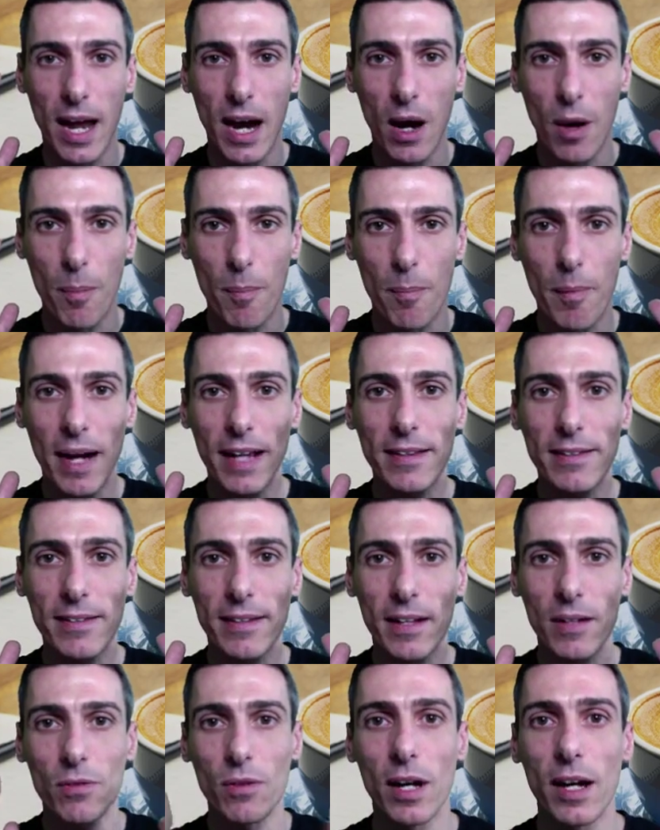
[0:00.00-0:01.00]
our
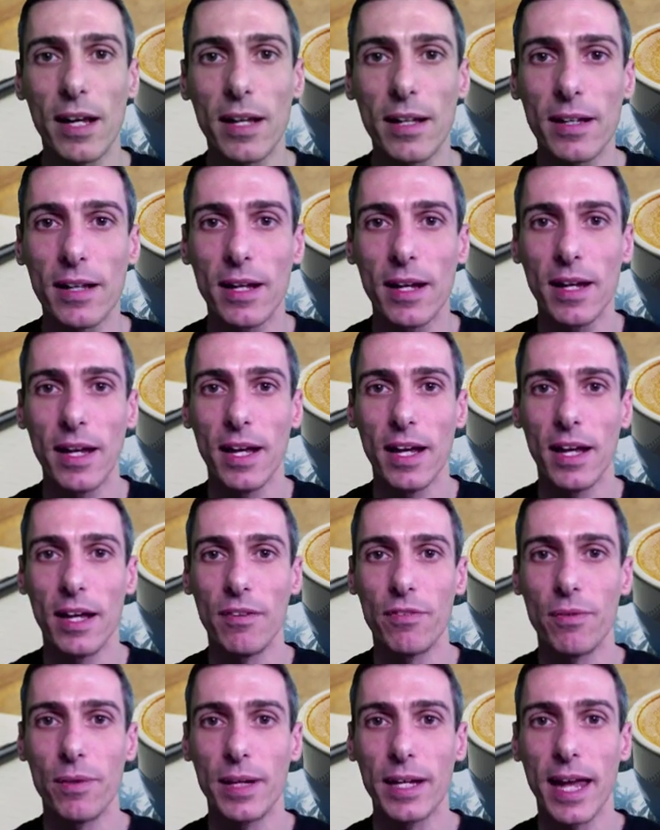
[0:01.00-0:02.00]
mindset right,
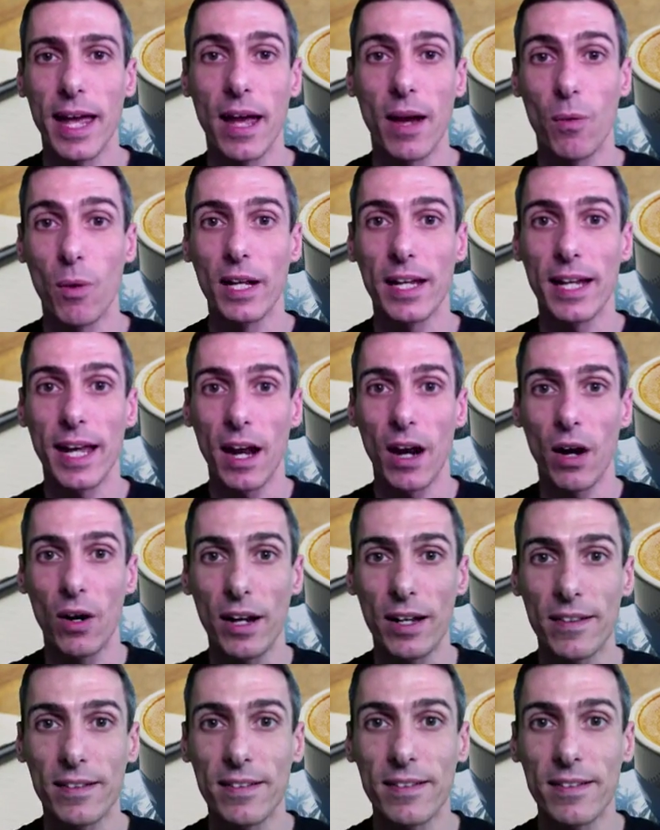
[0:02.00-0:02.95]
if we want to get our